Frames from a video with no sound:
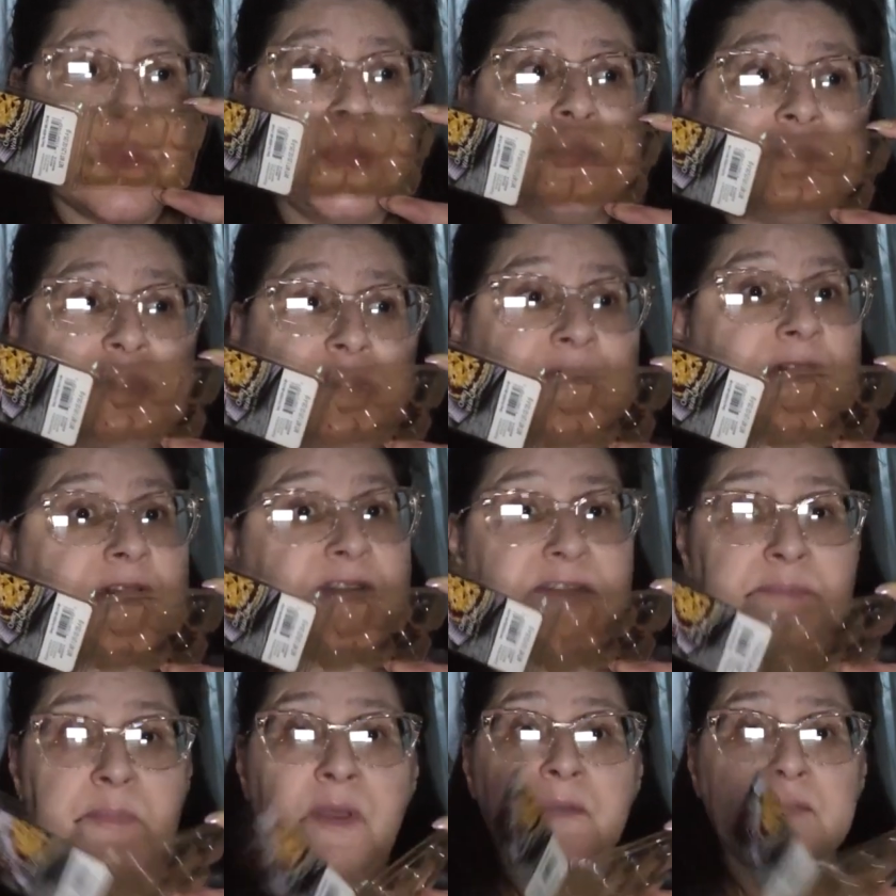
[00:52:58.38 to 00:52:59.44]
It definitely
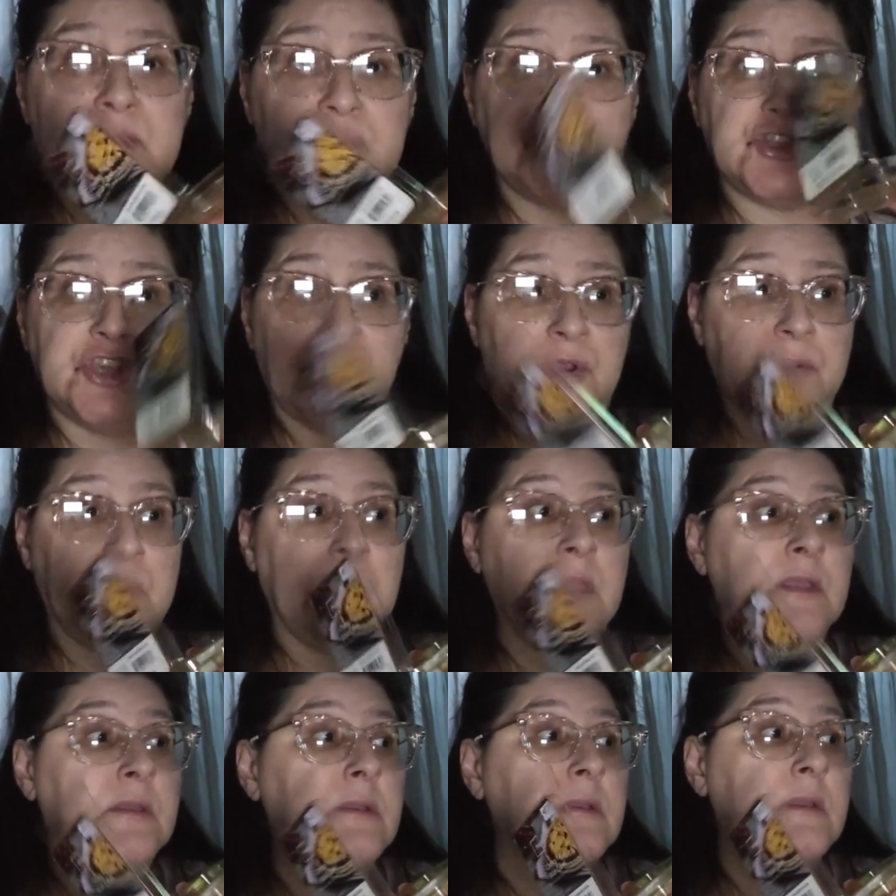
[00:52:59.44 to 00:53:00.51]
smells like
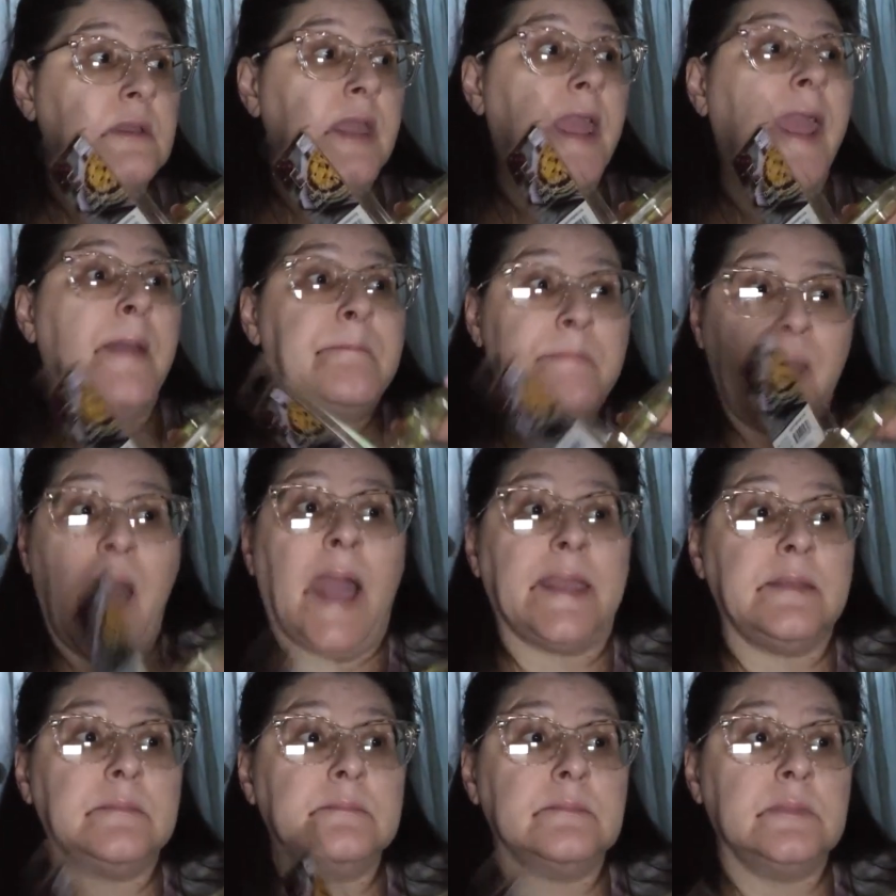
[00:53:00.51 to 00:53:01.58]
cherry and pie.